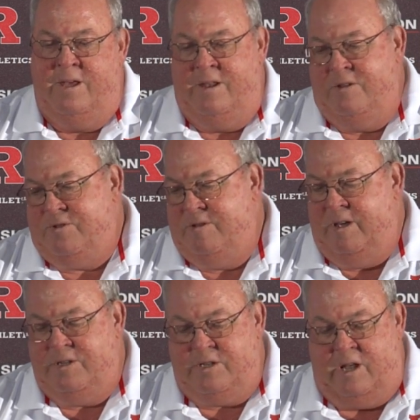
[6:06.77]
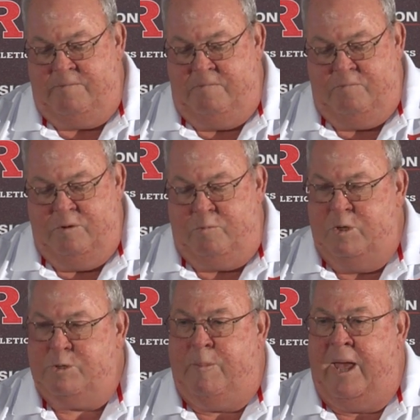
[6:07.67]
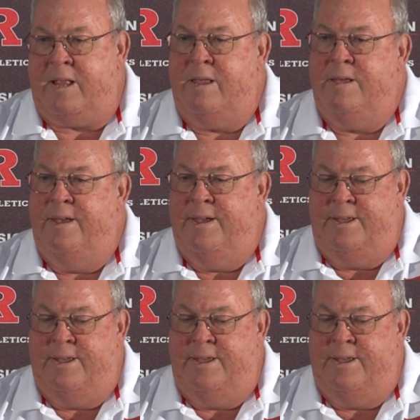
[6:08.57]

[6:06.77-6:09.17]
And it's done with respect.